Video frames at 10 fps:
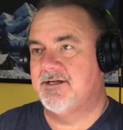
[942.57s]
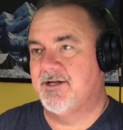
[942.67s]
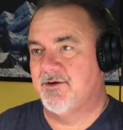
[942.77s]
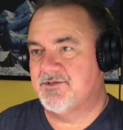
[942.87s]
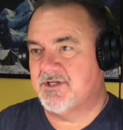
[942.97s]

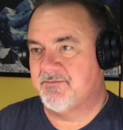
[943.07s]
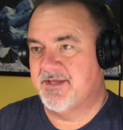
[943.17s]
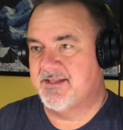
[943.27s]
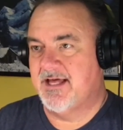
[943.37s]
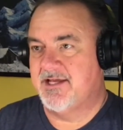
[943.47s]
It's
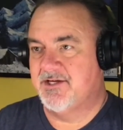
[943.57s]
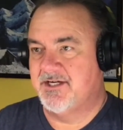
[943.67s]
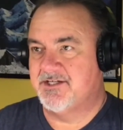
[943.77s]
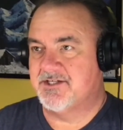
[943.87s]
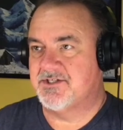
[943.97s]
something that you
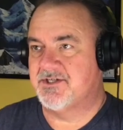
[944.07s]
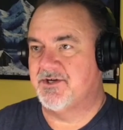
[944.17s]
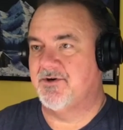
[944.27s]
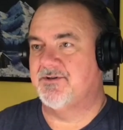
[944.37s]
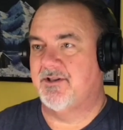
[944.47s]
need to
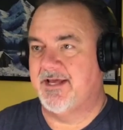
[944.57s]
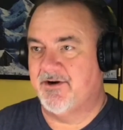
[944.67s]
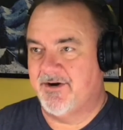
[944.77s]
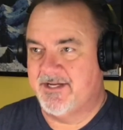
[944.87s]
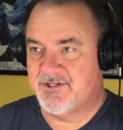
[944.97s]
consider in the
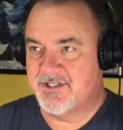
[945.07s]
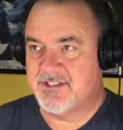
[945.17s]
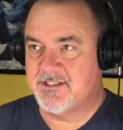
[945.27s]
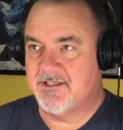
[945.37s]
later ages.